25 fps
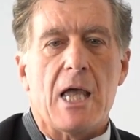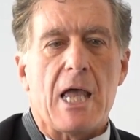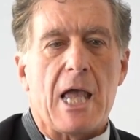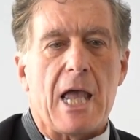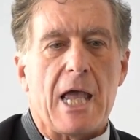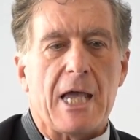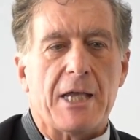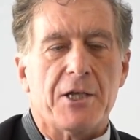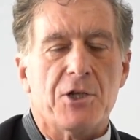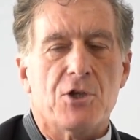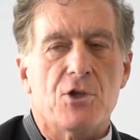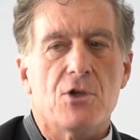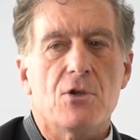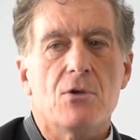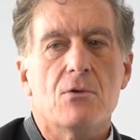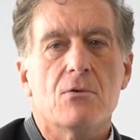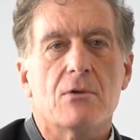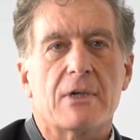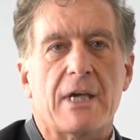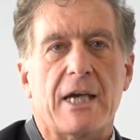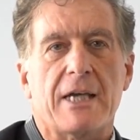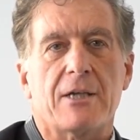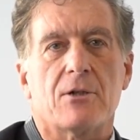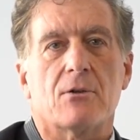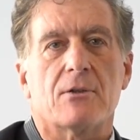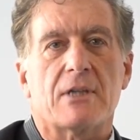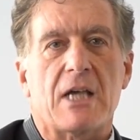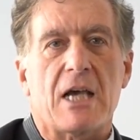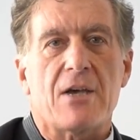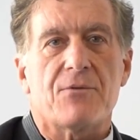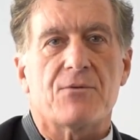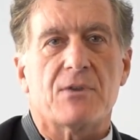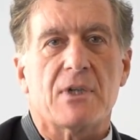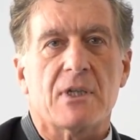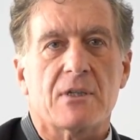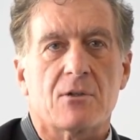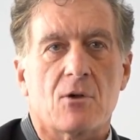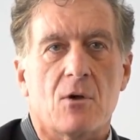and you cannot have
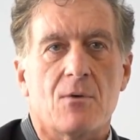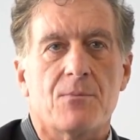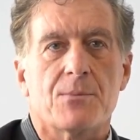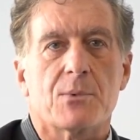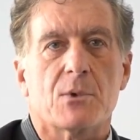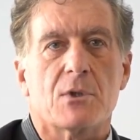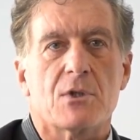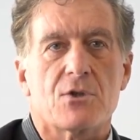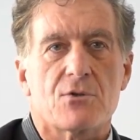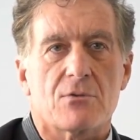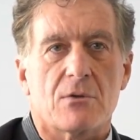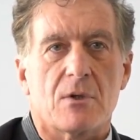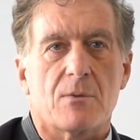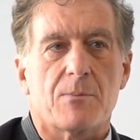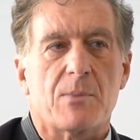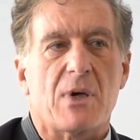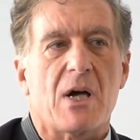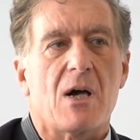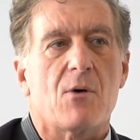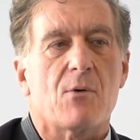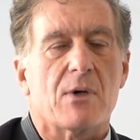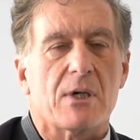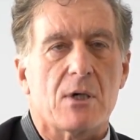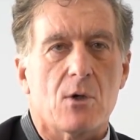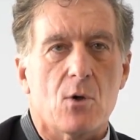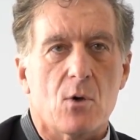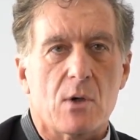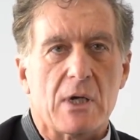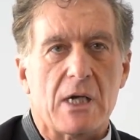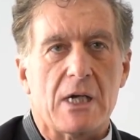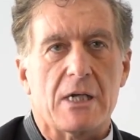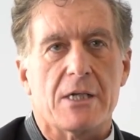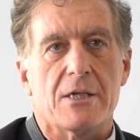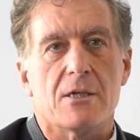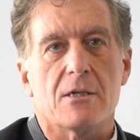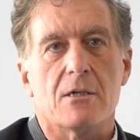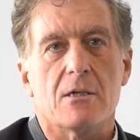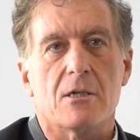that computational power
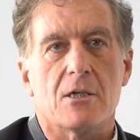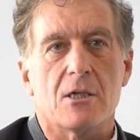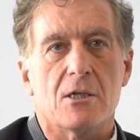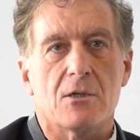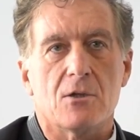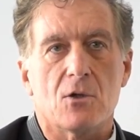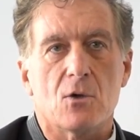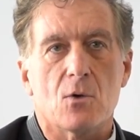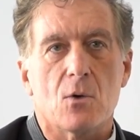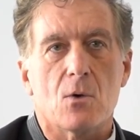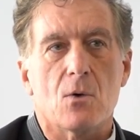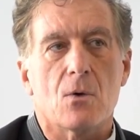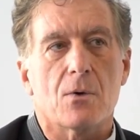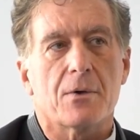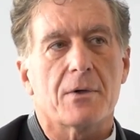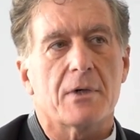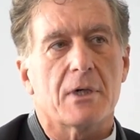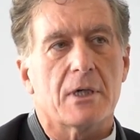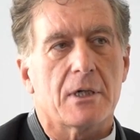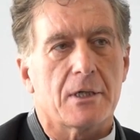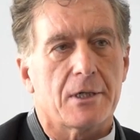locally in your